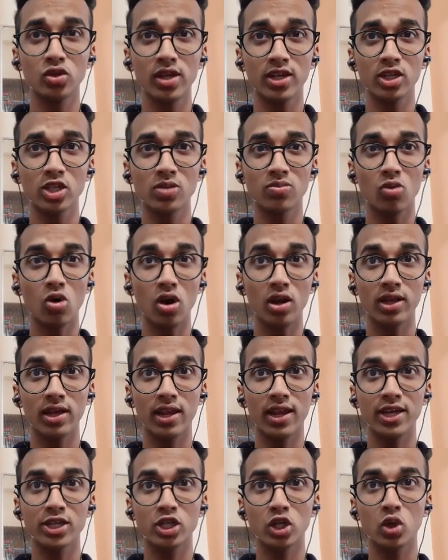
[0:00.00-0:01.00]
there's a small
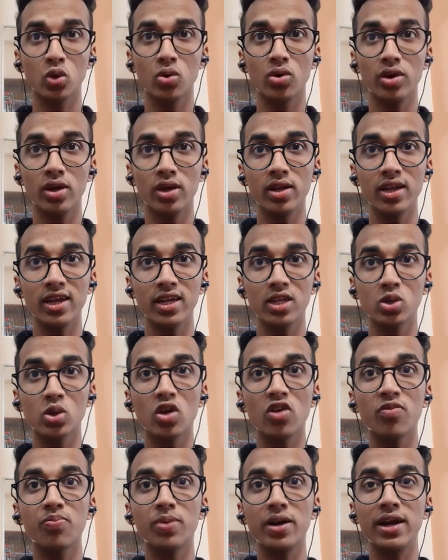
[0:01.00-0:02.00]
correction over here.
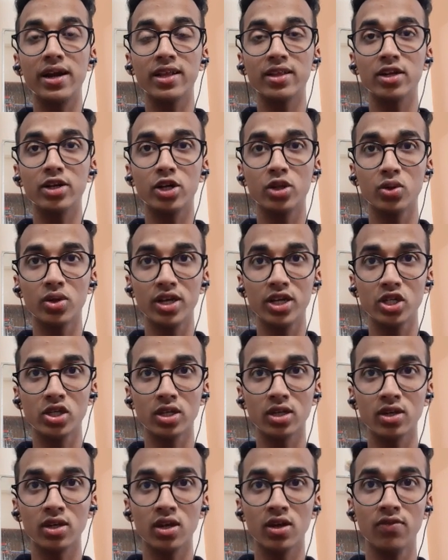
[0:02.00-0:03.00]
Instead of printing the
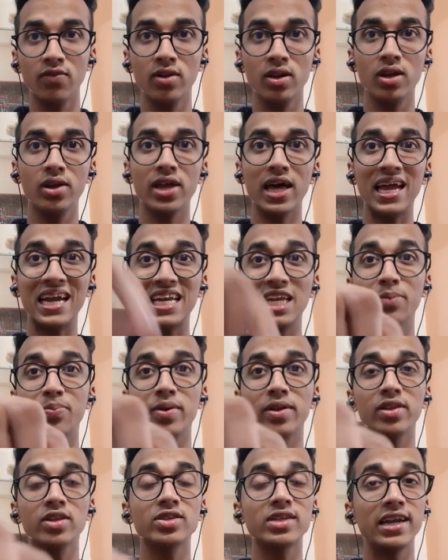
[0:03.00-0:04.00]
duration, we'll directly
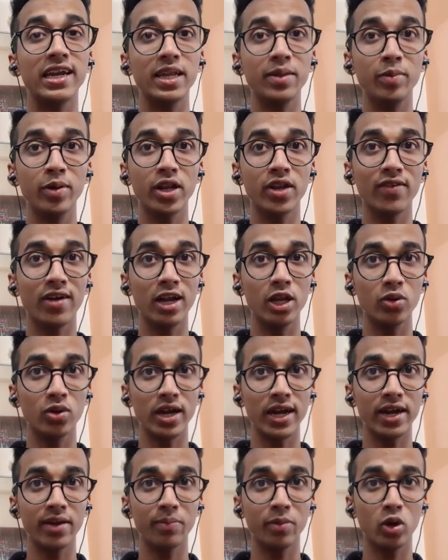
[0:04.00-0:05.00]
print the centimeter value,
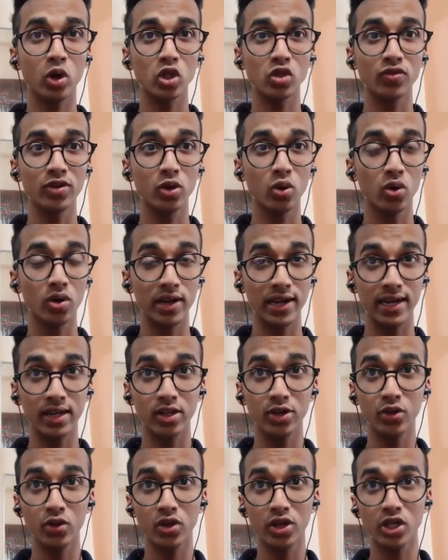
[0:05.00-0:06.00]
right? Because we don't need
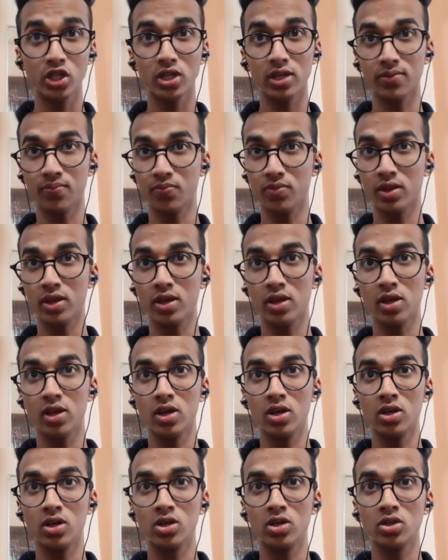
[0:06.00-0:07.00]
the duration.
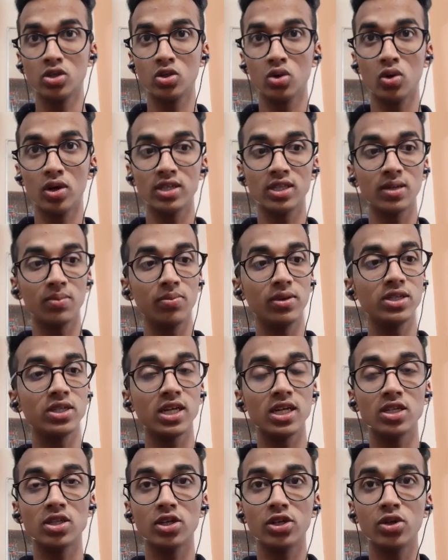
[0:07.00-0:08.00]
So I simply
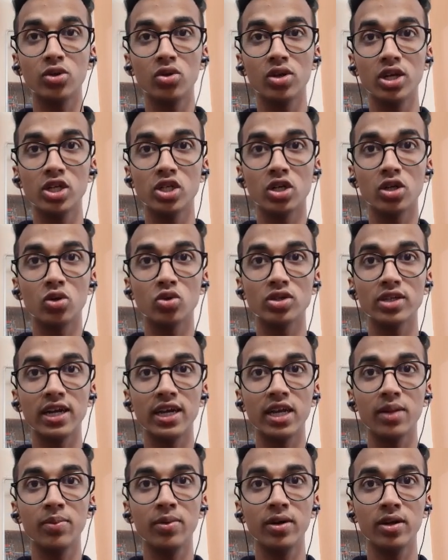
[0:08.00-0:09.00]
change the duration to
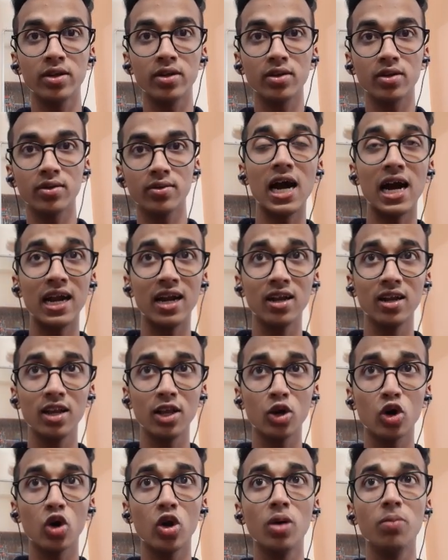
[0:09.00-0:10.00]
centimeter and
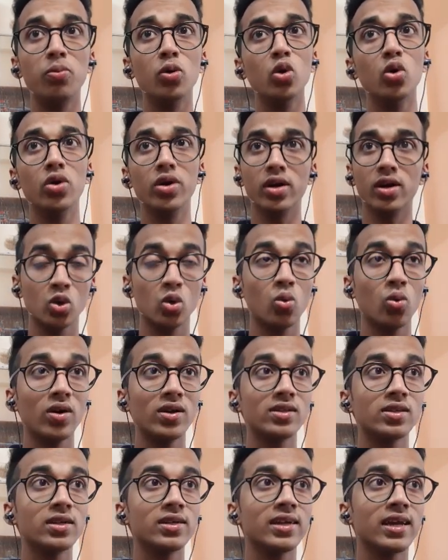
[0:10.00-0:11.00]
click on upload. So
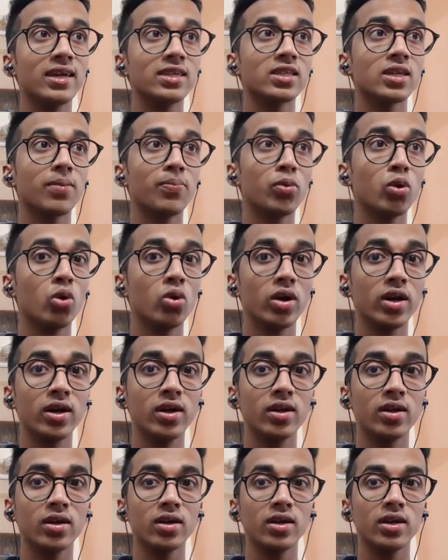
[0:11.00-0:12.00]
once it gets
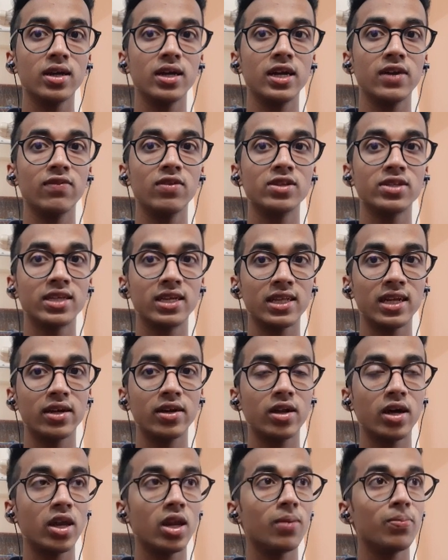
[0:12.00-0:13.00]
uploaded, it will say
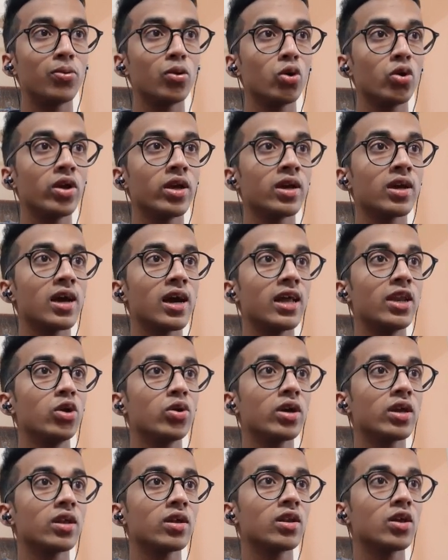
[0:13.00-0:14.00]
that done uploading and you
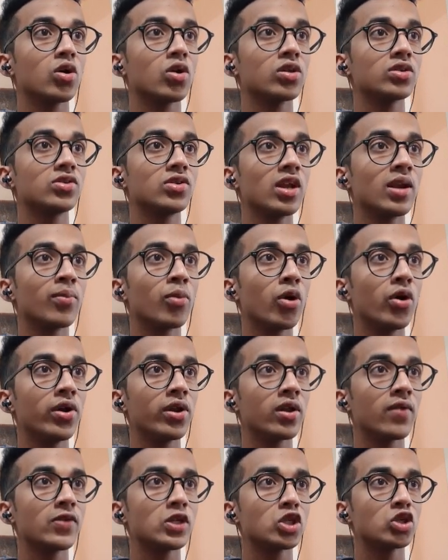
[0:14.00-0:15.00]
can click on the serial
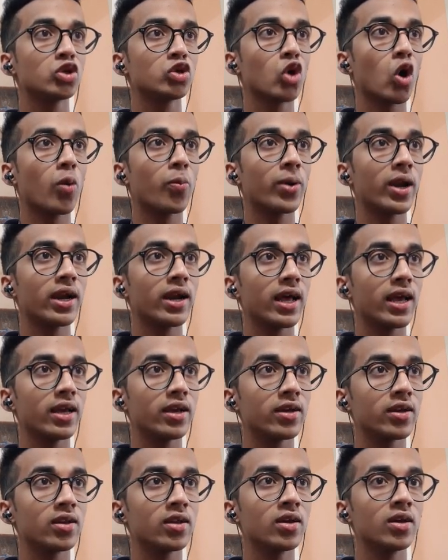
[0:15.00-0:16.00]
monitor, which is the top right
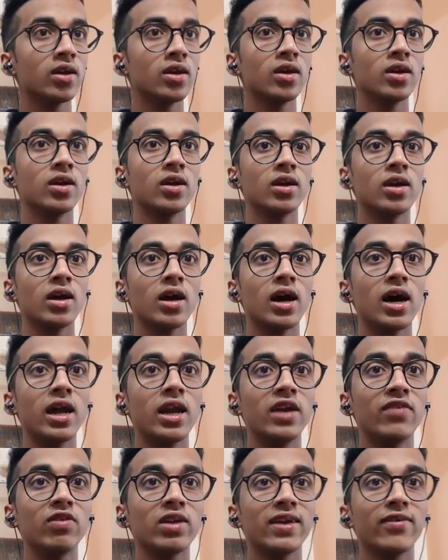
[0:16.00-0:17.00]
icon,
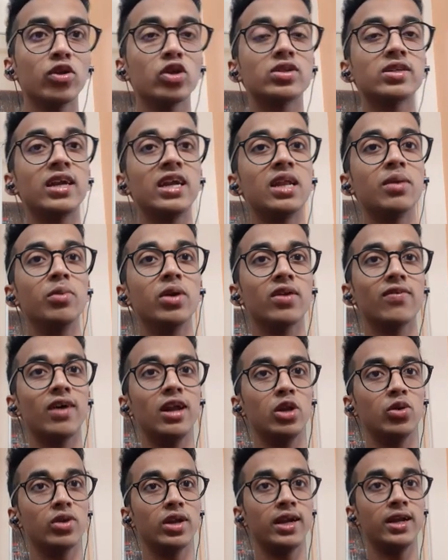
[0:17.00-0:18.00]
and it will give you the centimeter
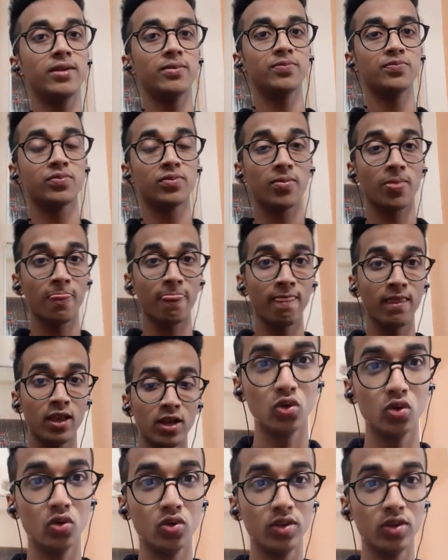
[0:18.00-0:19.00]
value, right?
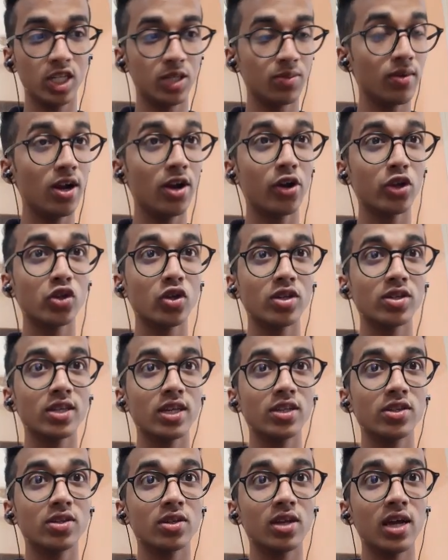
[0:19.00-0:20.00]
So this is my ultrasonic
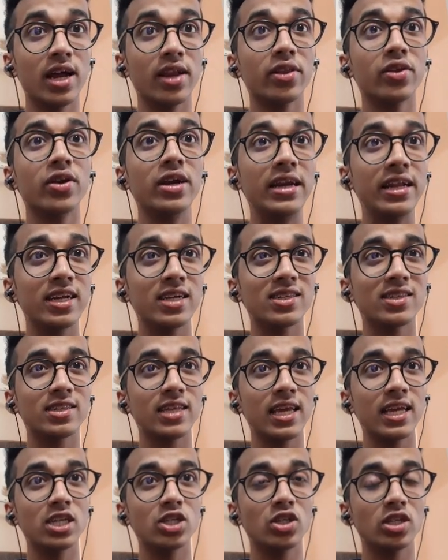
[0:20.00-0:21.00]
sensor and the reading is
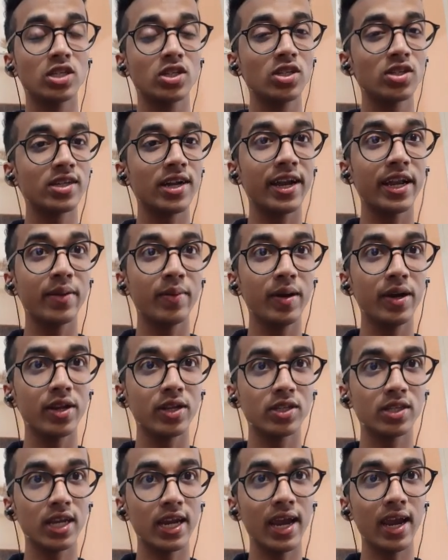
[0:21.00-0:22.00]
saying 60
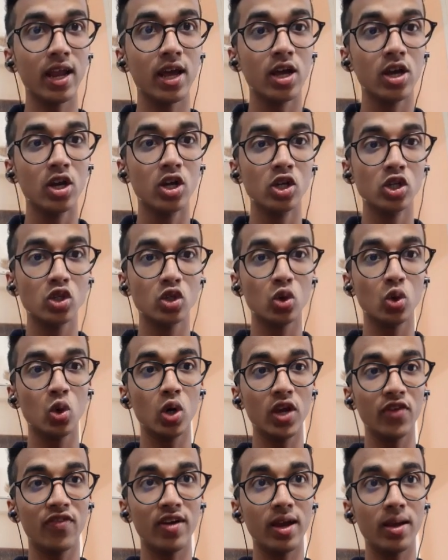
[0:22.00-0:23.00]
centimeters, right?
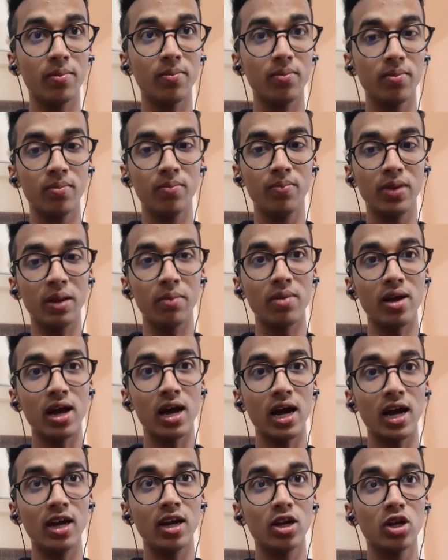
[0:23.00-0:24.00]
So if I bring my
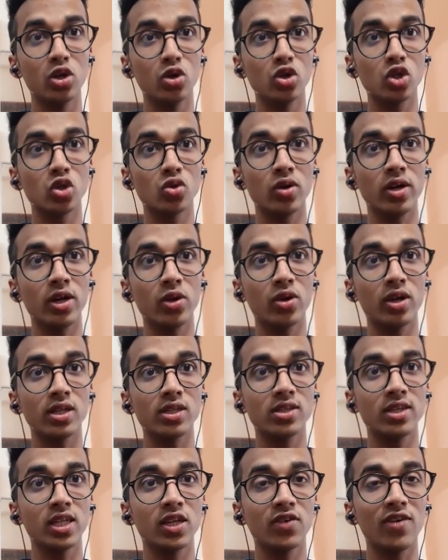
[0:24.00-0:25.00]
hand close to it, you
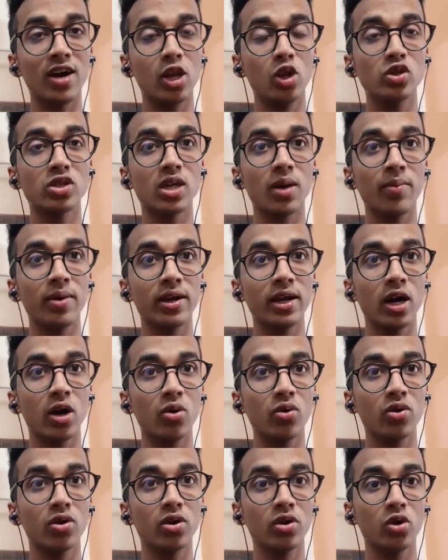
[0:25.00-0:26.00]
can see the values coming
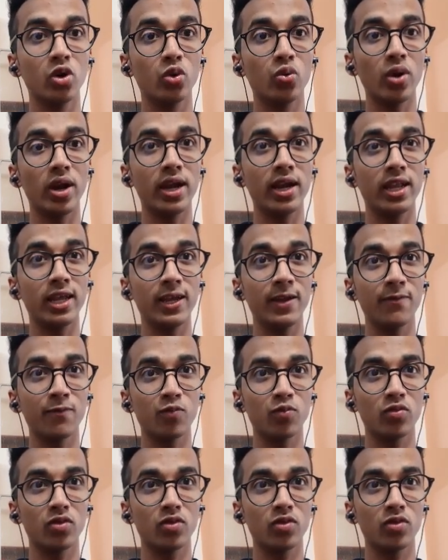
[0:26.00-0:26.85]
down to 20,